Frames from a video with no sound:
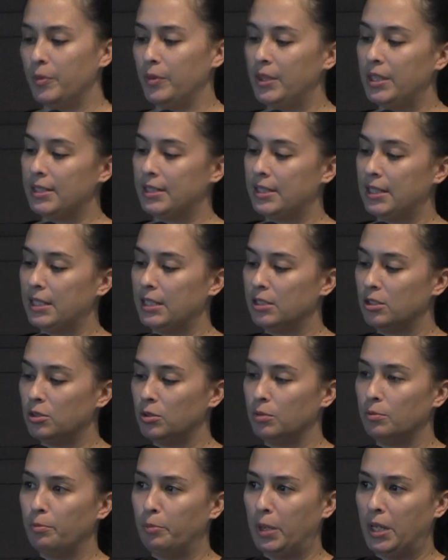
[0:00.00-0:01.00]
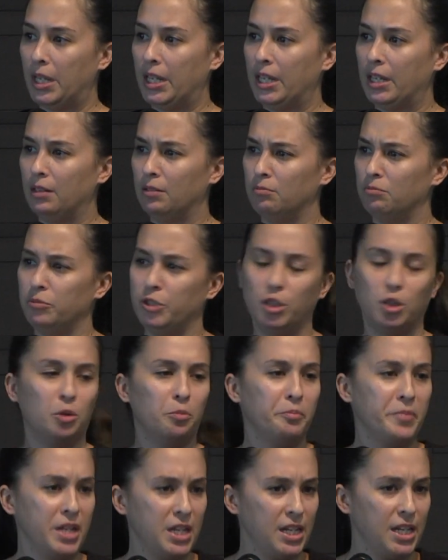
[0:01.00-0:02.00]
This is being,
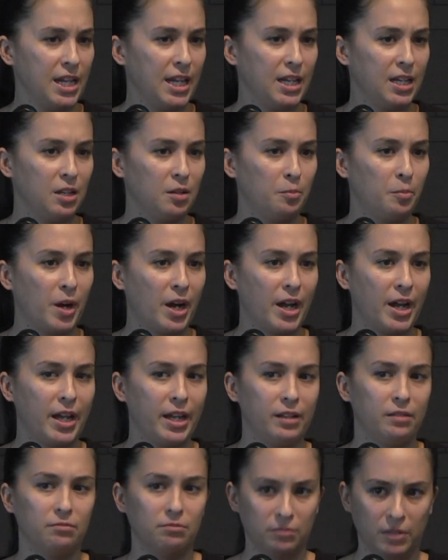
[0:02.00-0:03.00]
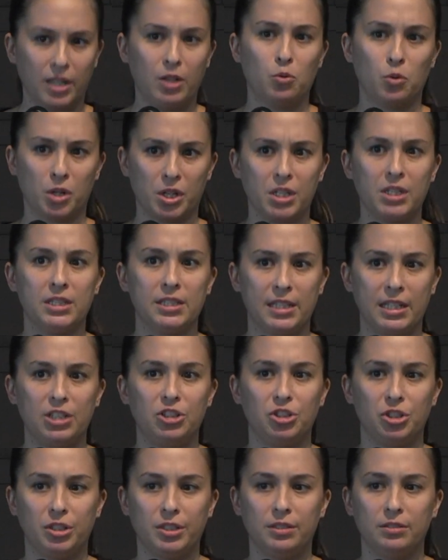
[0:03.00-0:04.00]
mediated by an
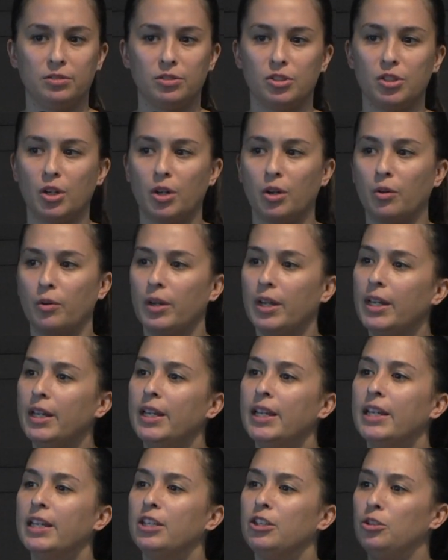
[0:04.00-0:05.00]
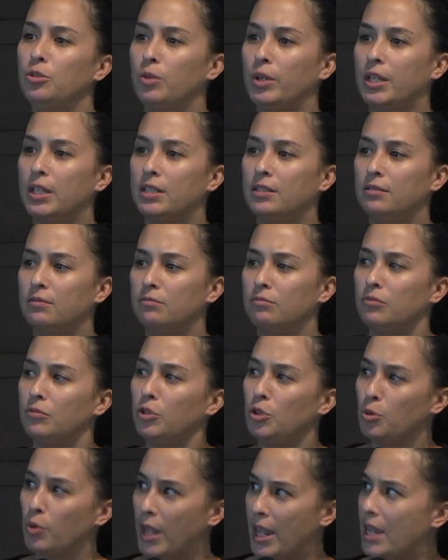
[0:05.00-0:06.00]
organization. So you
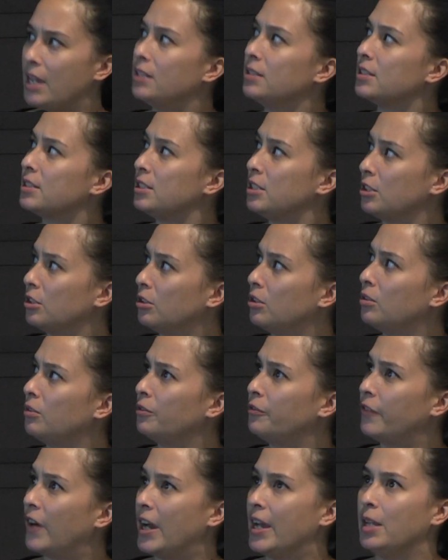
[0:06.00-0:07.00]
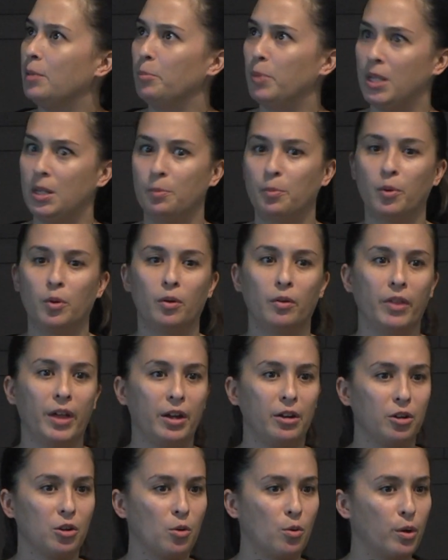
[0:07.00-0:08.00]
can still find people
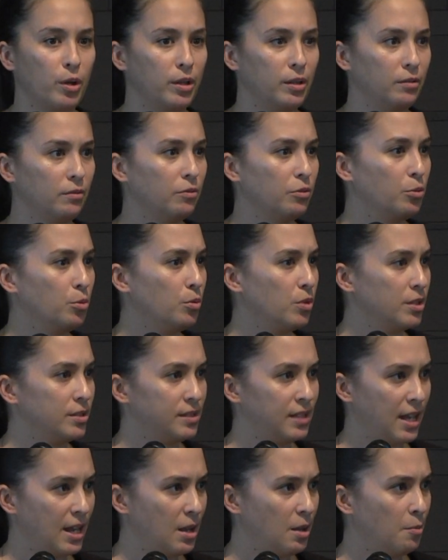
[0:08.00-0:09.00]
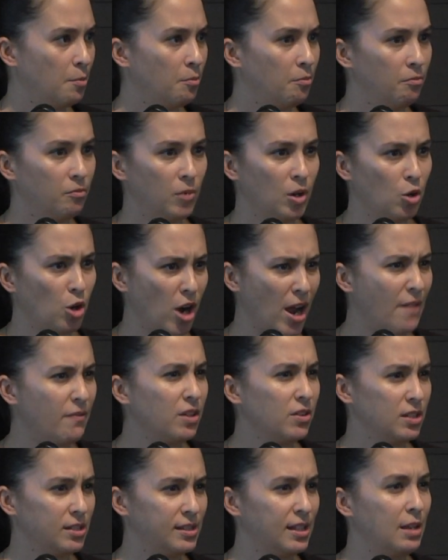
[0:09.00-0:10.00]
that are going through the same or
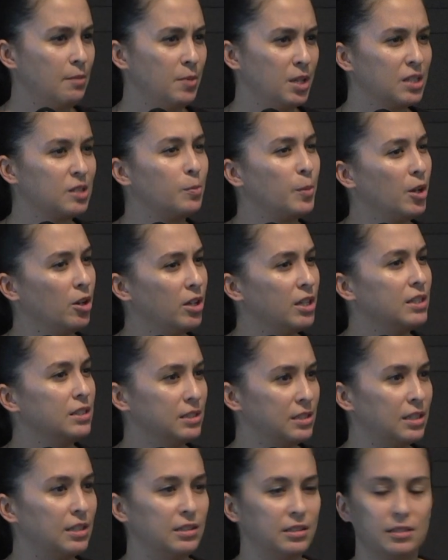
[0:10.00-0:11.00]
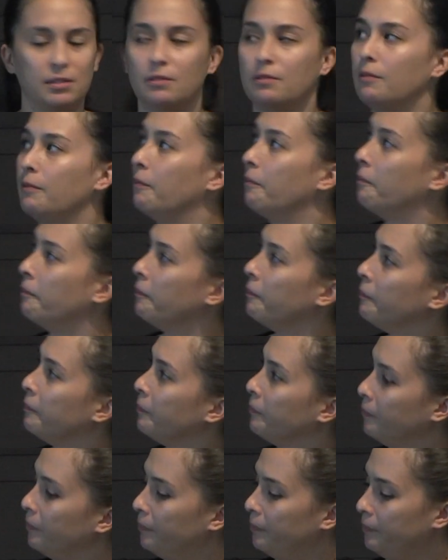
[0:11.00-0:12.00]
having the same experiences,
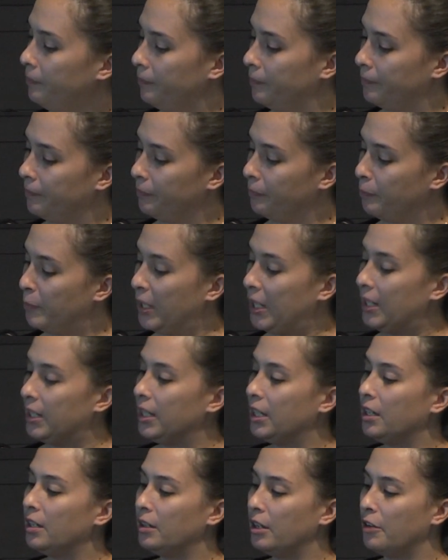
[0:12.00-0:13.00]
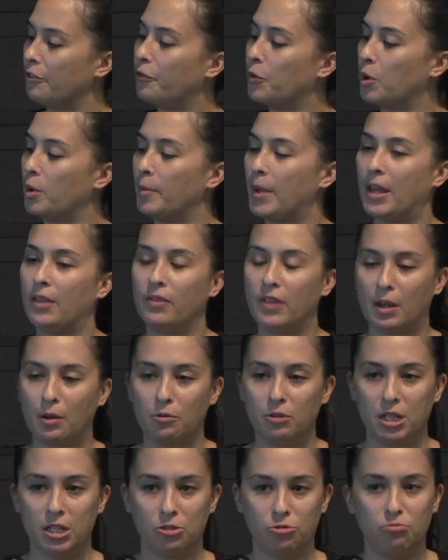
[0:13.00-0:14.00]
but in a format
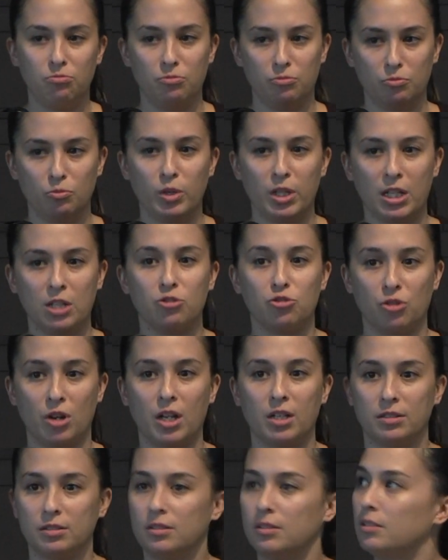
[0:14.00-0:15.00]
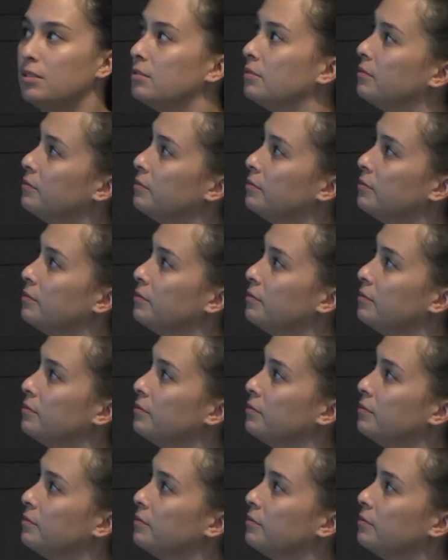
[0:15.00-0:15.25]
that we can trust.